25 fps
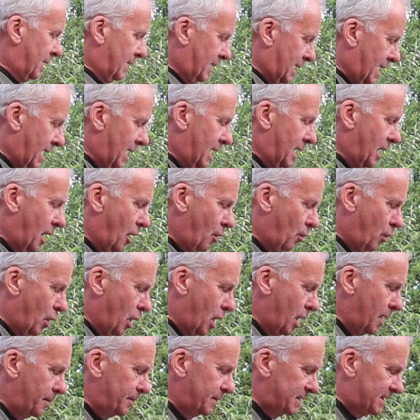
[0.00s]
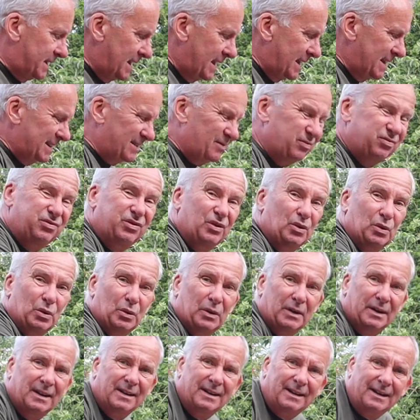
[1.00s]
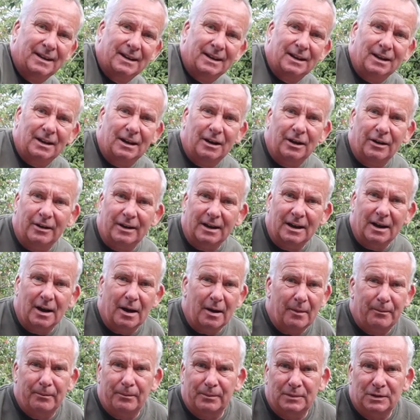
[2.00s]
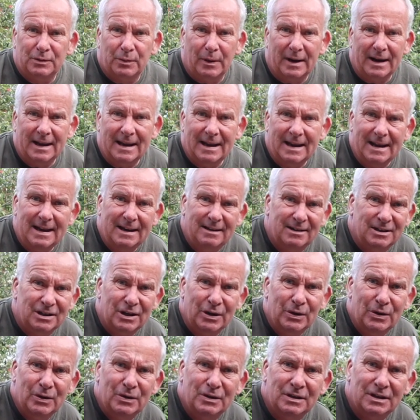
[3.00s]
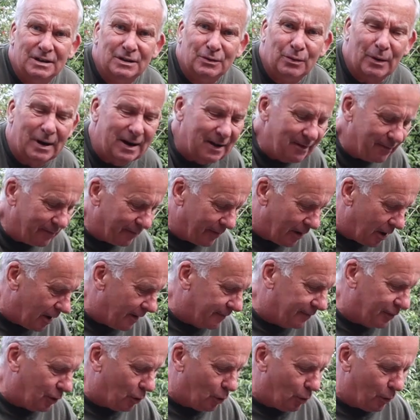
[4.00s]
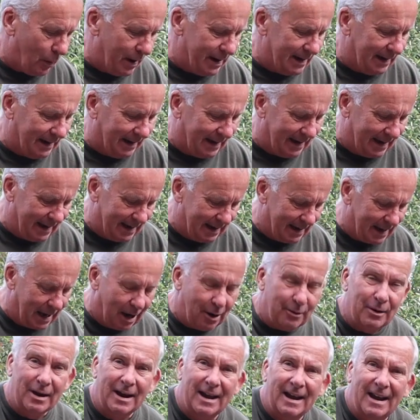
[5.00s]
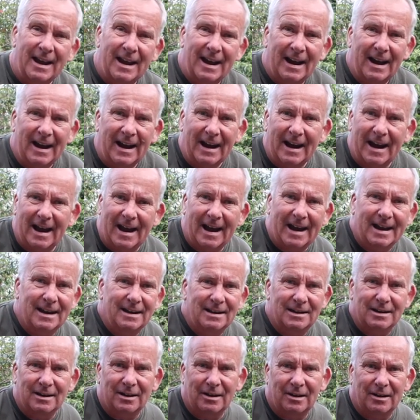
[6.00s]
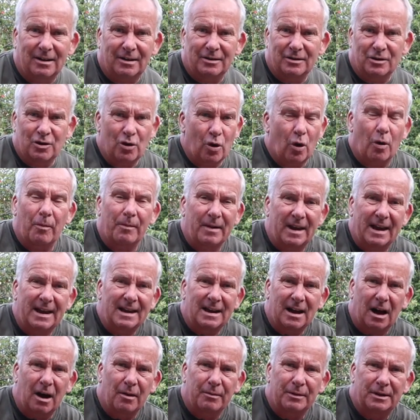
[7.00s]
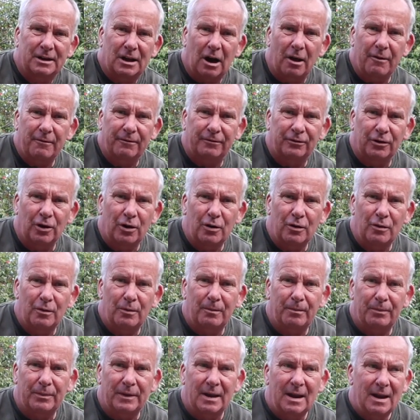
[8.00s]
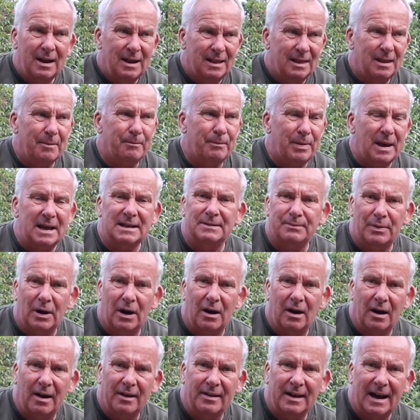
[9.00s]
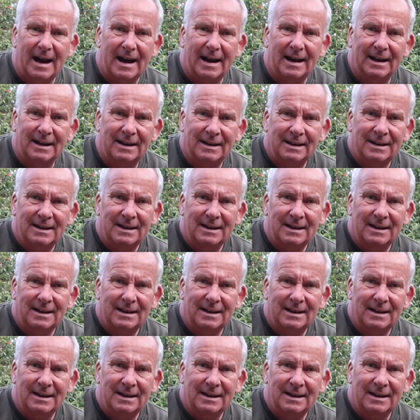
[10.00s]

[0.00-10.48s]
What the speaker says: Kilo worms is, you're looking at 22 to 25 quid a kilo, and normally I would go through the best part of that